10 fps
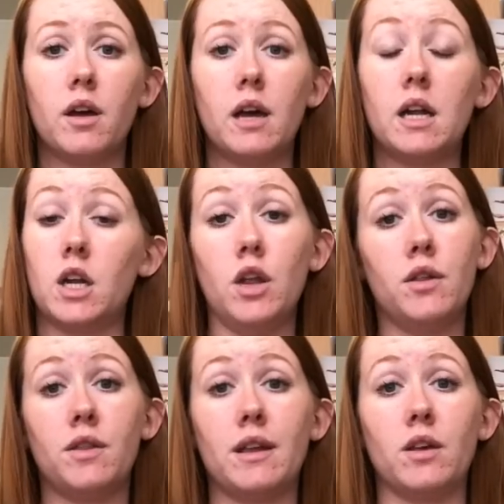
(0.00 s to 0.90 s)
And
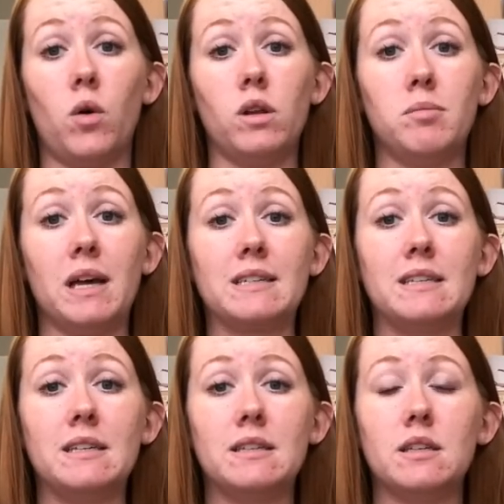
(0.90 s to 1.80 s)
another thing that Olaplex
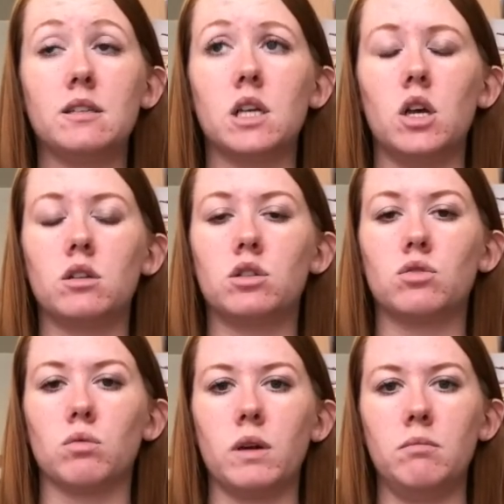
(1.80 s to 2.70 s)
is
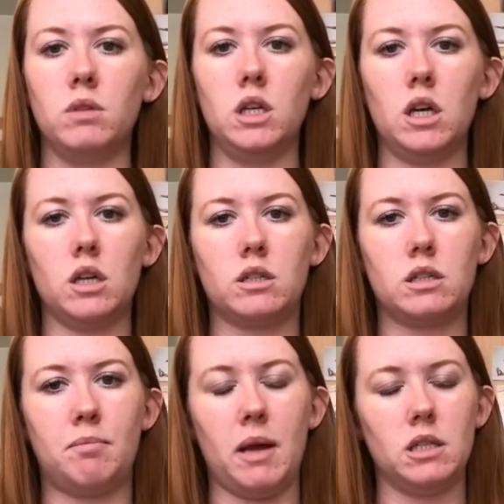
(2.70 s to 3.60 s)
extremely
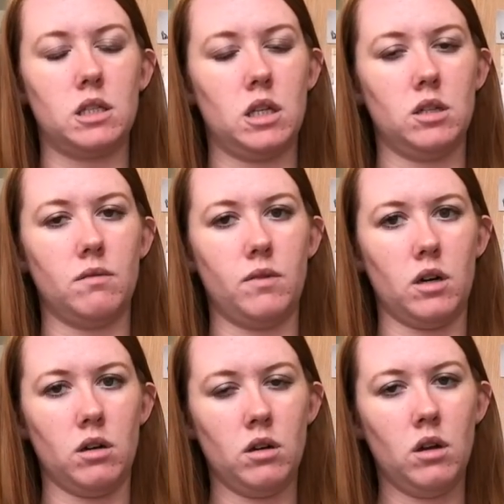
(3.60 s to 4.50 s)

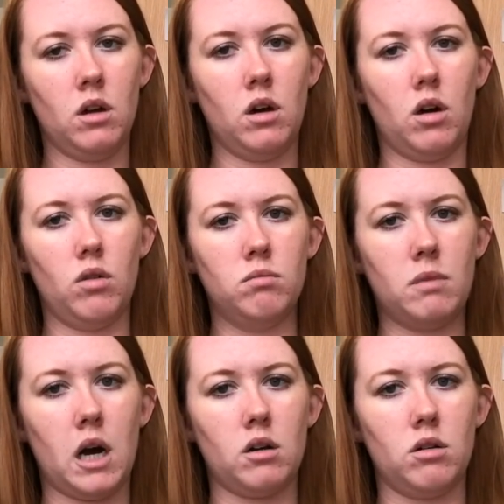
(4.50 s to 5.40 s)
expensive. Oh my